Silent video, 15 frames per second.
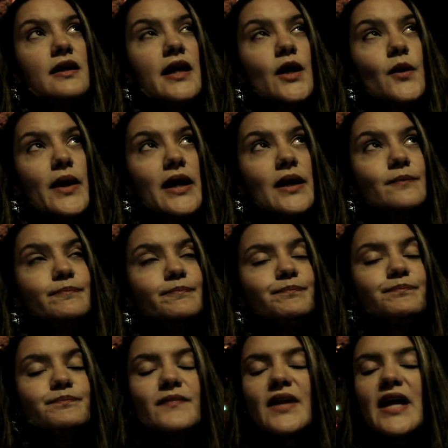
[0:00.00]
Anyway,
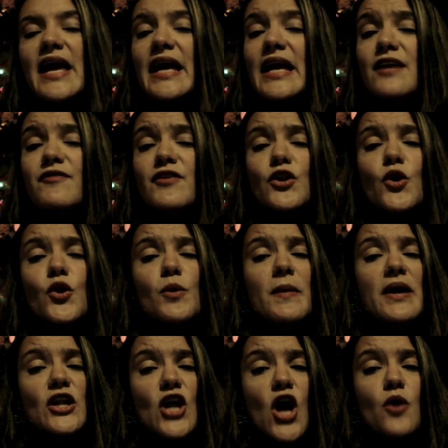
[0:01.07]
even though you
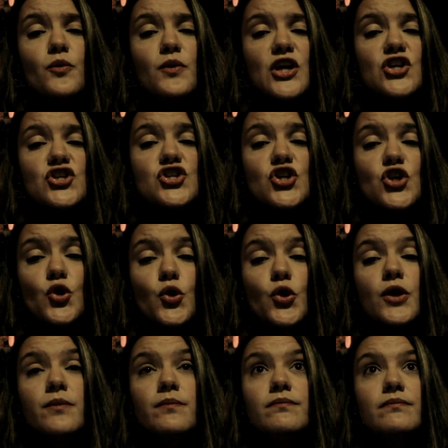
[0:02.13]
may not reach
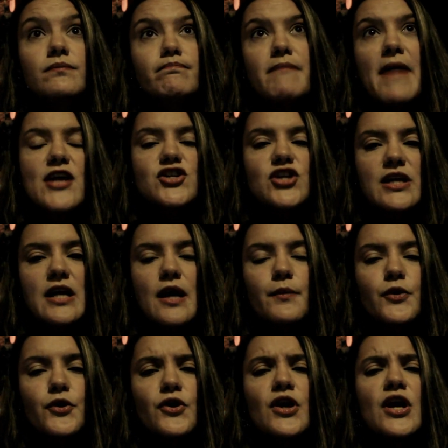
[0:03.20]
your magic
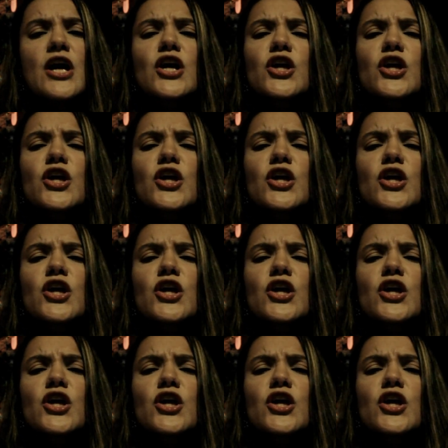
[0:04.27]
number,